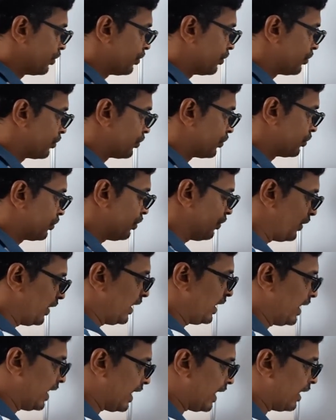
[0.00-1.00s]
So we
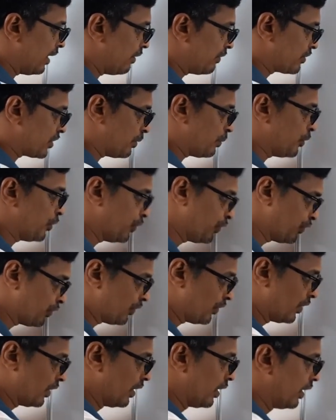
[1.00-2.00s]
have,
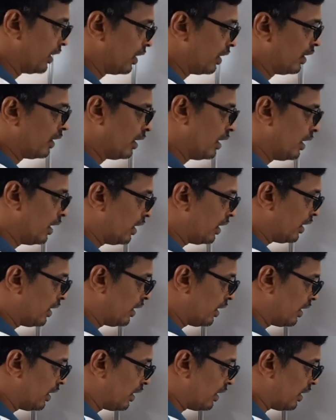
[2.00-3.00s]
suppose,
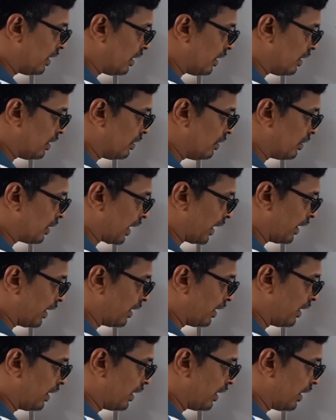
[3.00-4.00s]
okay,
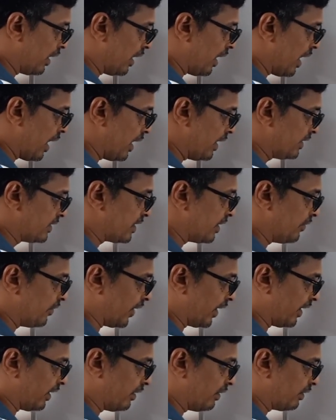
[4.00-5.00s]
A is a
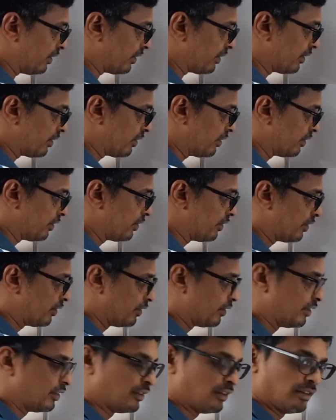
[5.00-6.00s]
vector.
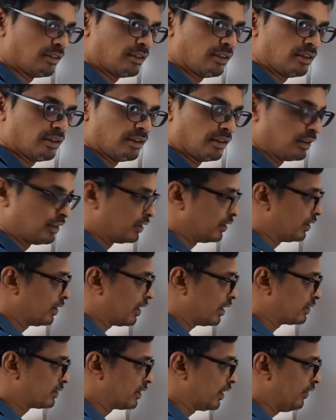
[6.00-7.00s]
There
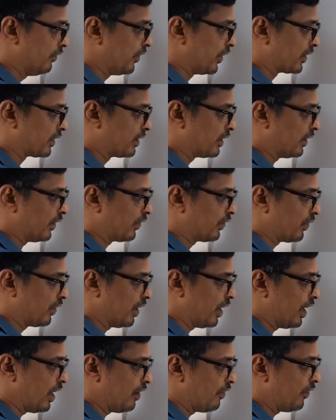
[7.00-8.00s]
are 3 vectors,
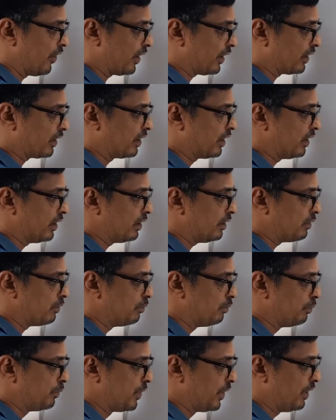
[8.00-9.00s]
A vector,
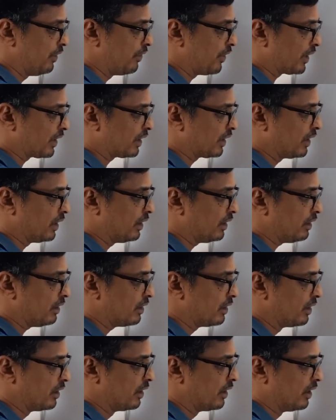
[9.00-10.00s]
B vector
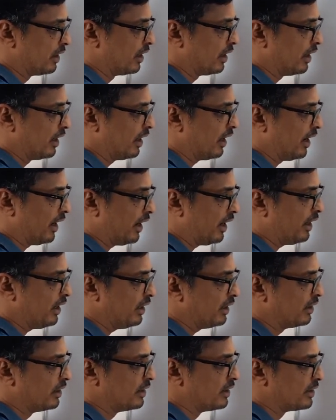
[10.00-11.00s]

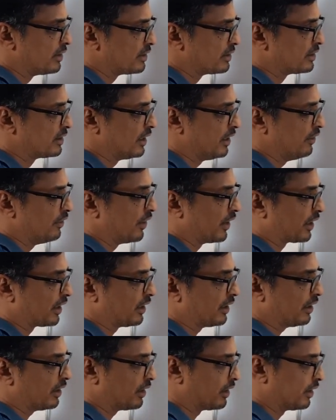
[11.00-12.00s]
and C vector.